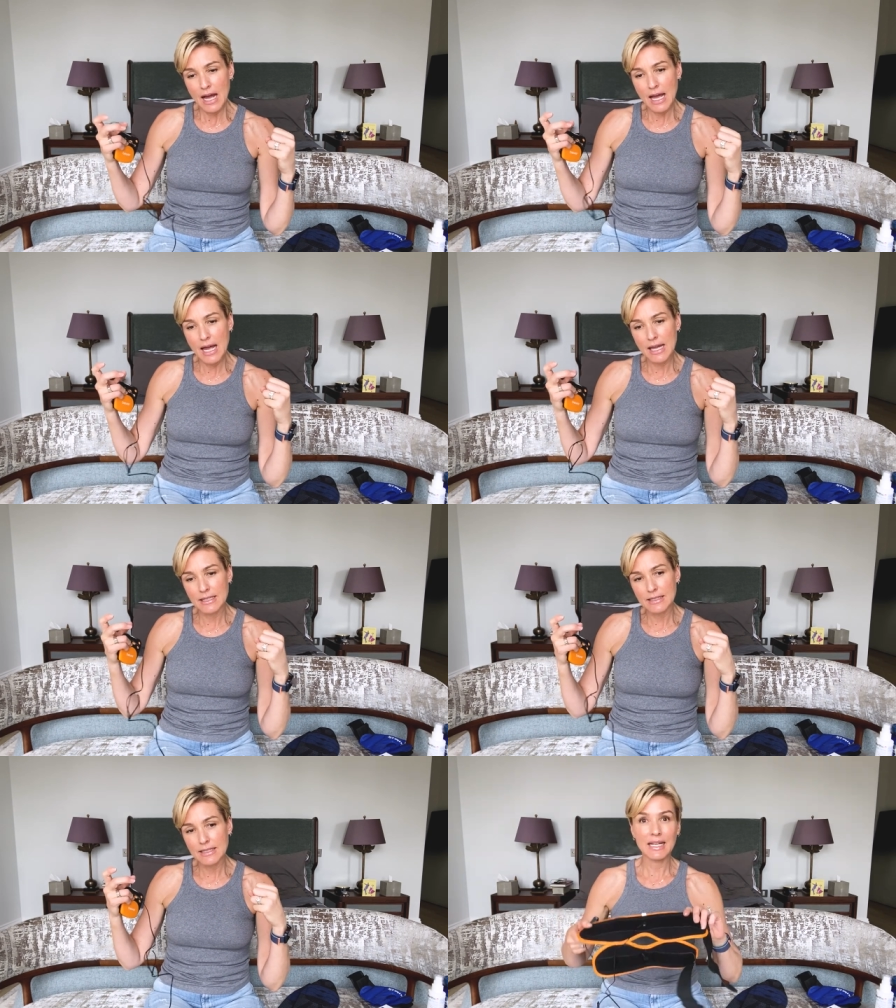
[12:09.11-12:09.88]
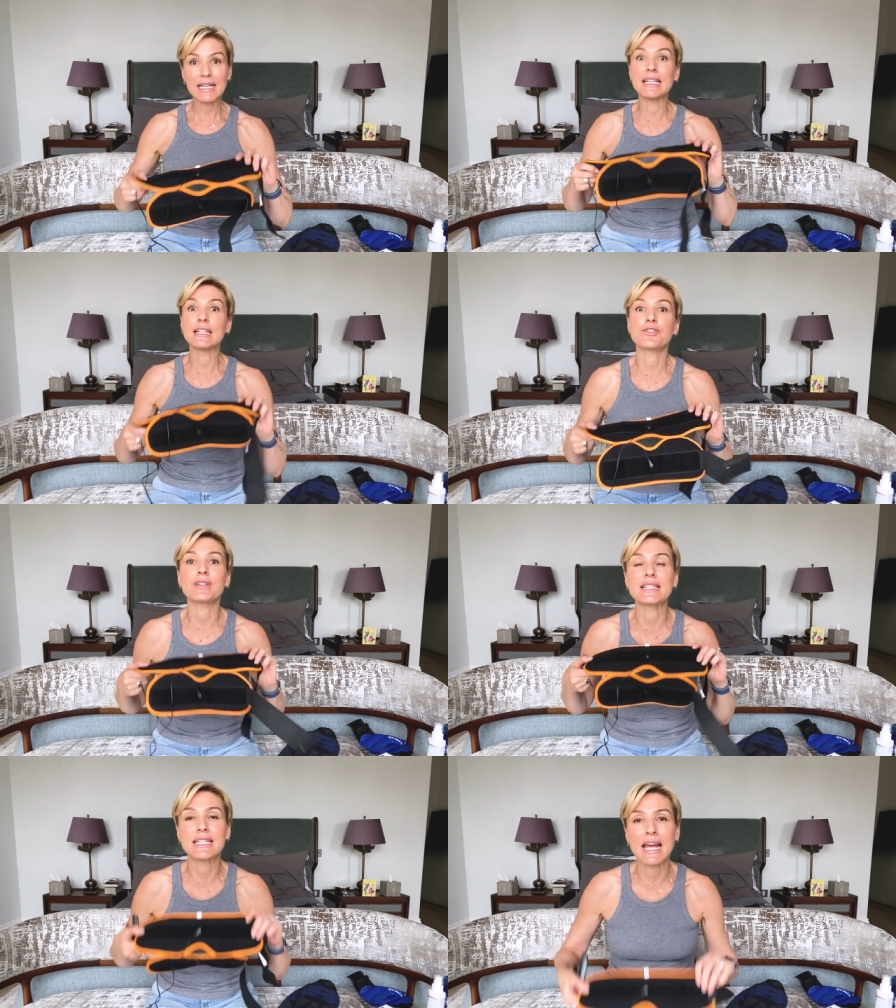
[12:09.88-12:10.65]
and it can
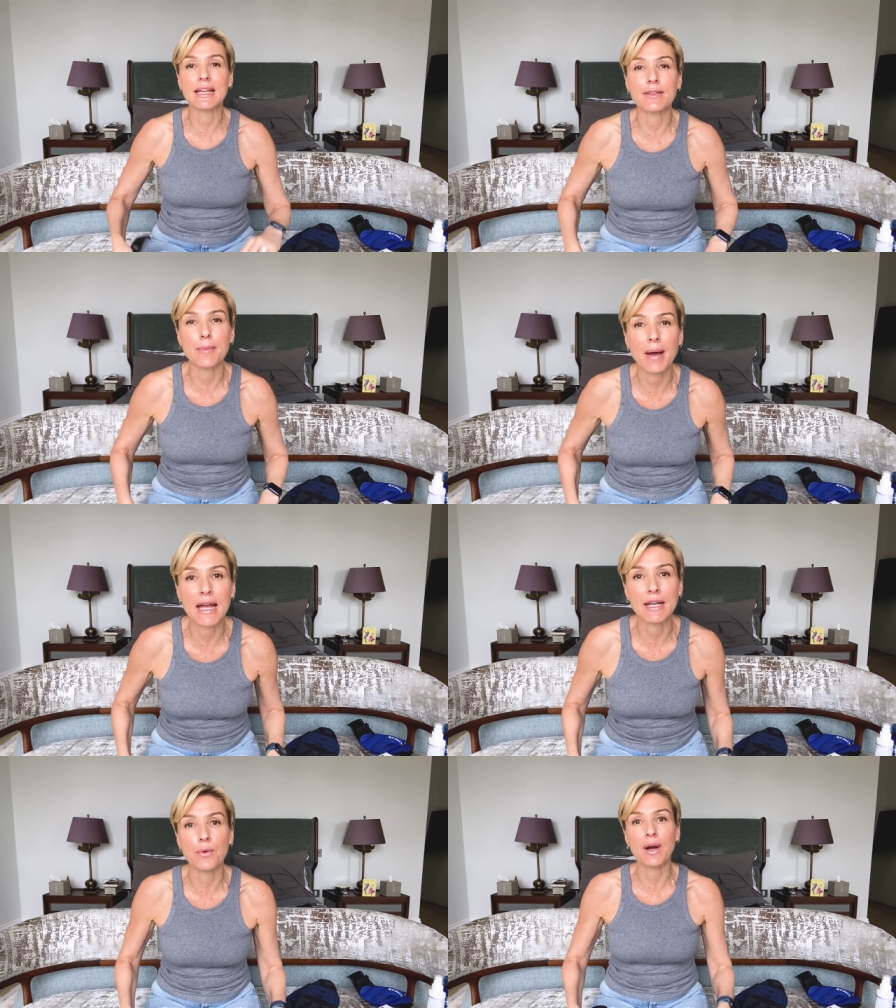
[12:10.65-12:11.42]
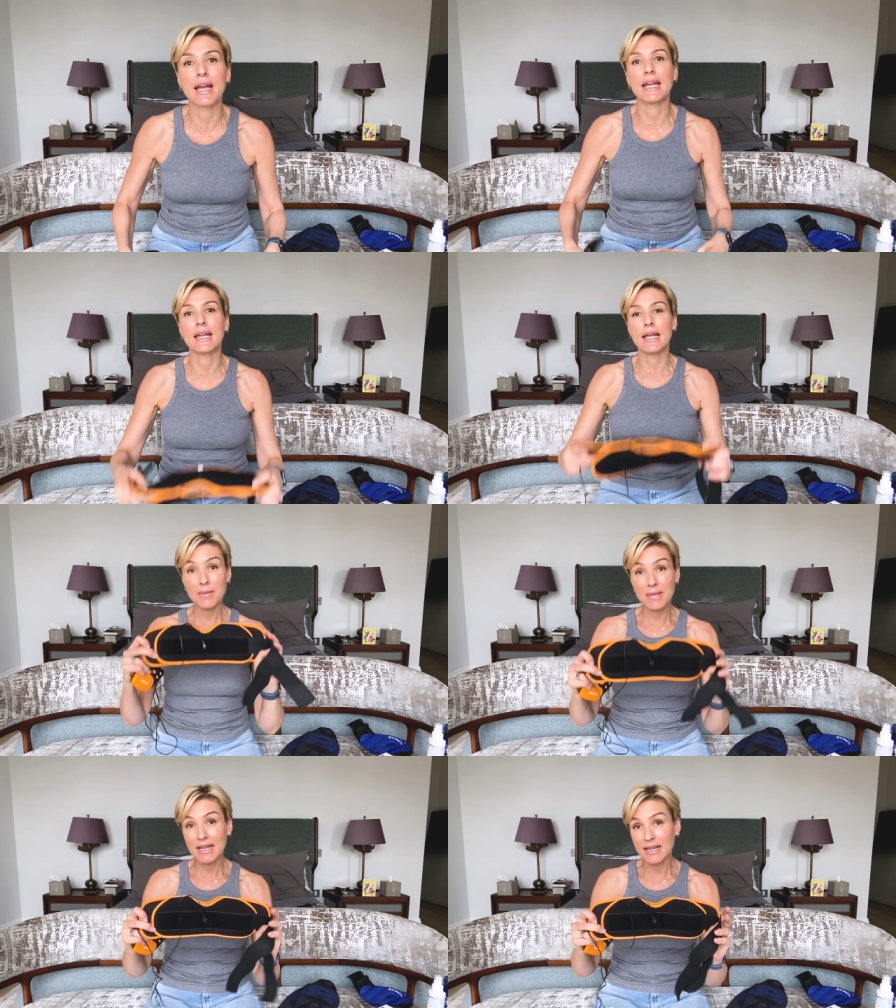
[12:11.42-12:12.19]
literally take the pain away
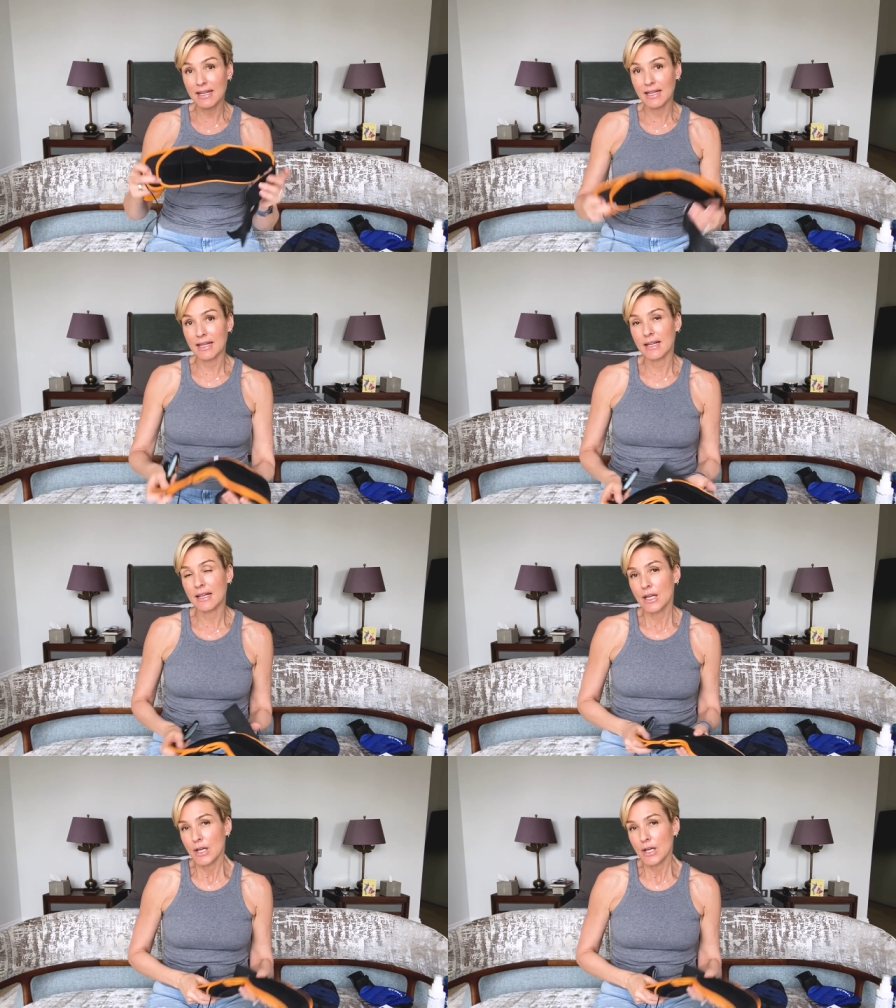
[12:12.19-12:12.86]
immediately.